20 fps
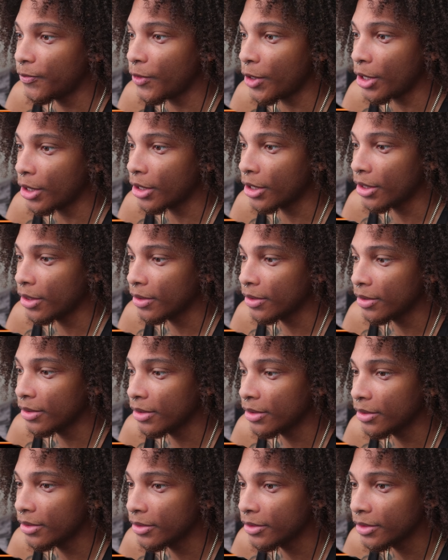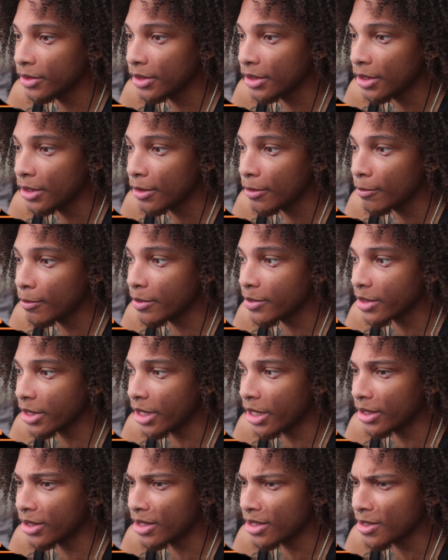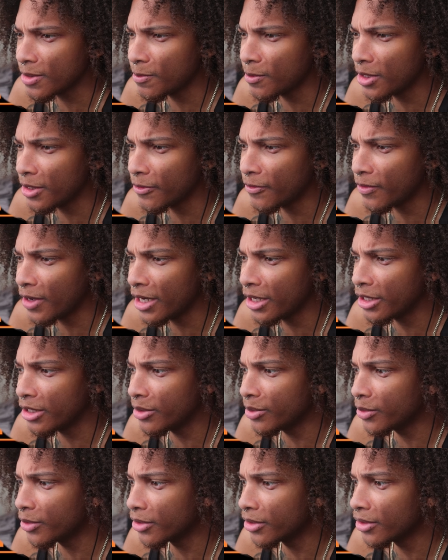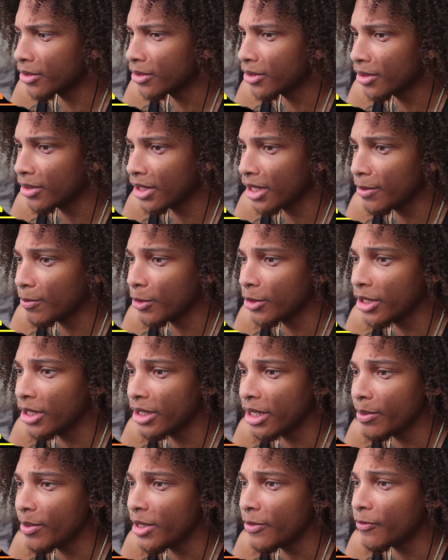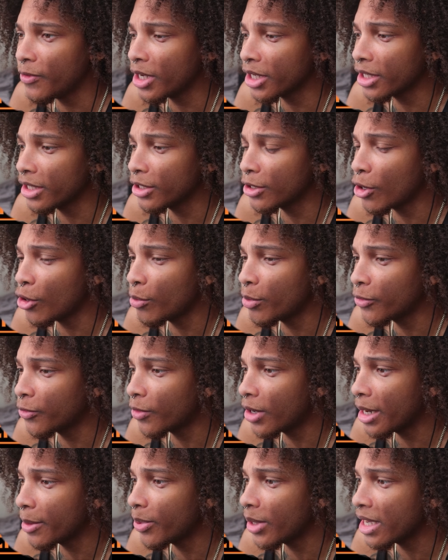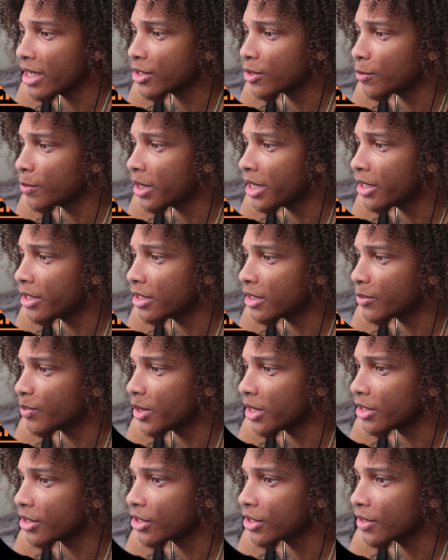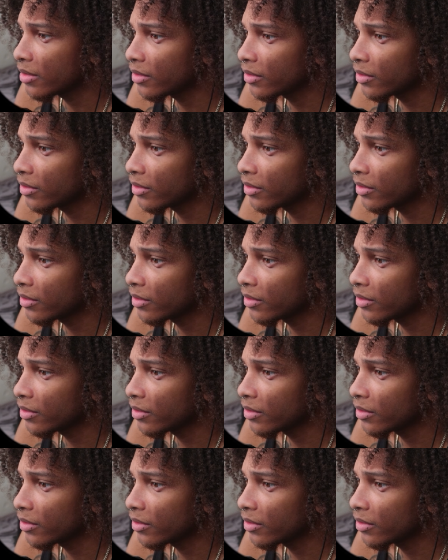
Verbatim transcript: Fuck. Whimsalot doesn't want to fight anymore. Okay, well then let me fucking go before I pass away in this bitch.